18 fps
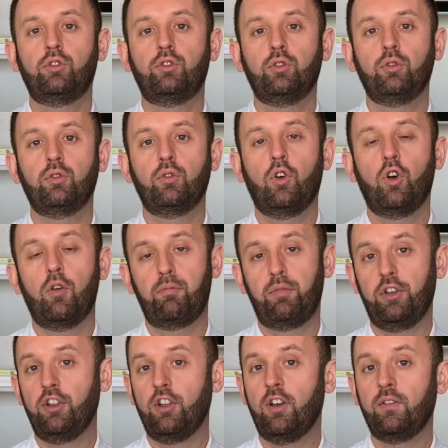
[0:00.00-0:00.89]
to
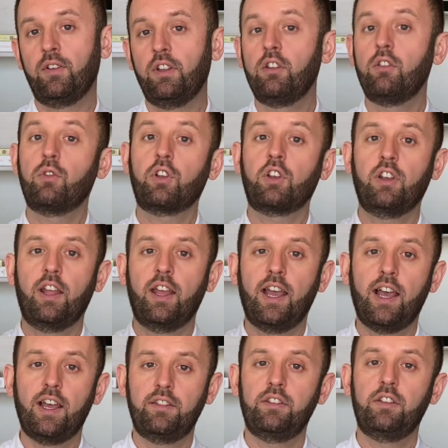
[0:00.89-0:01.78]
open the oven. We're gonna
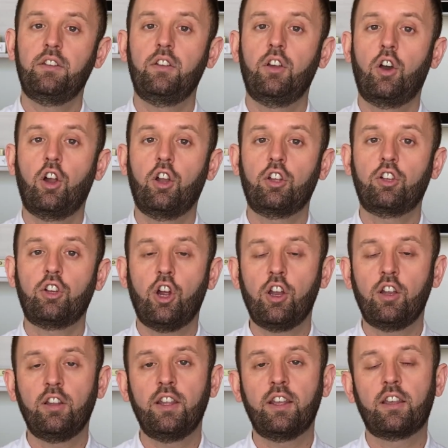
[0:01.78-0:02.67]
add in our
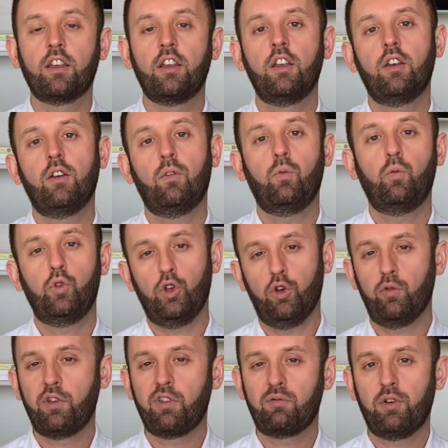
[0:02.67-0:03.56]
garlic. We
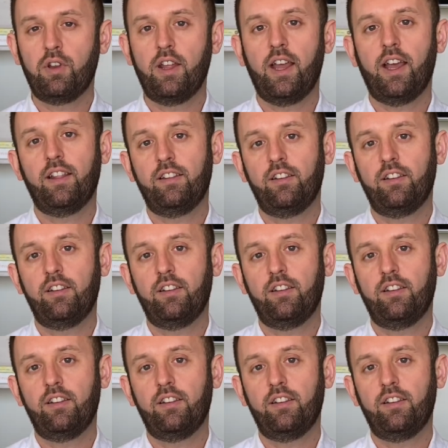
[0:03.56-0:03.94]
always wanna add